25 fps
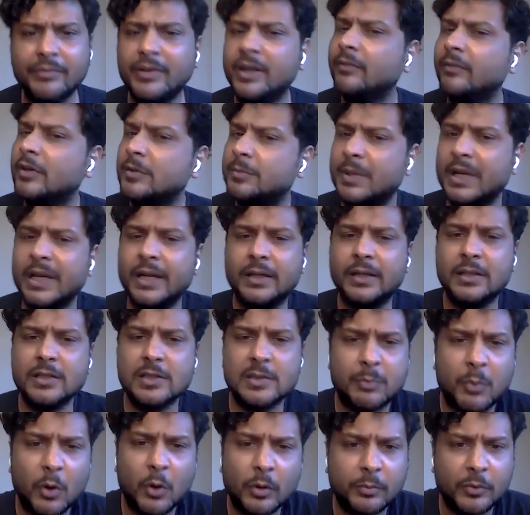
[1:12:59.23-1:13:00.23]
I've never played
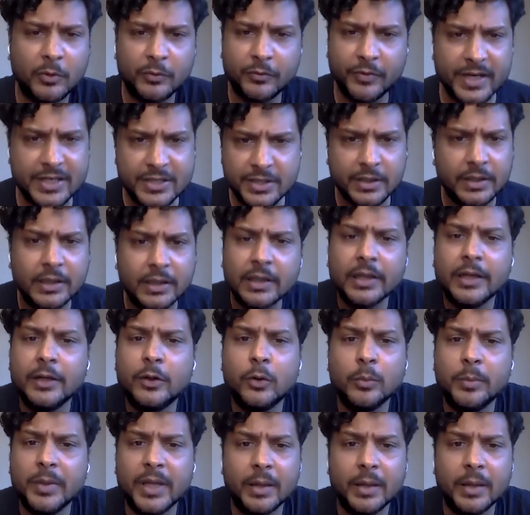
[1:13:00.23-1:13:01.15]
the sport professionally yeah.